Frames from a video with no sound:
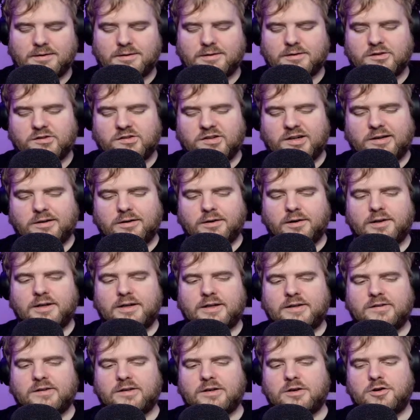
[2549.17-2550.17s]
Share on
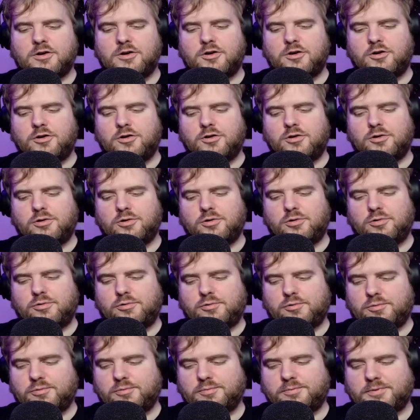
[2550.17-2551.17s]
LinkedIn.
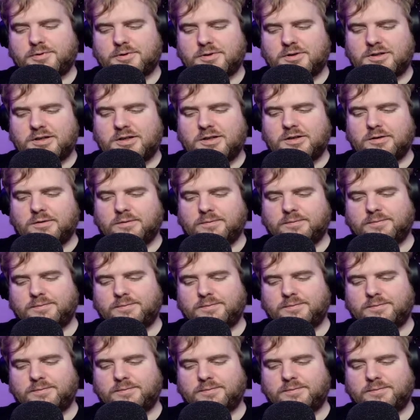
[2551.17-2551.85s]
No. Continue.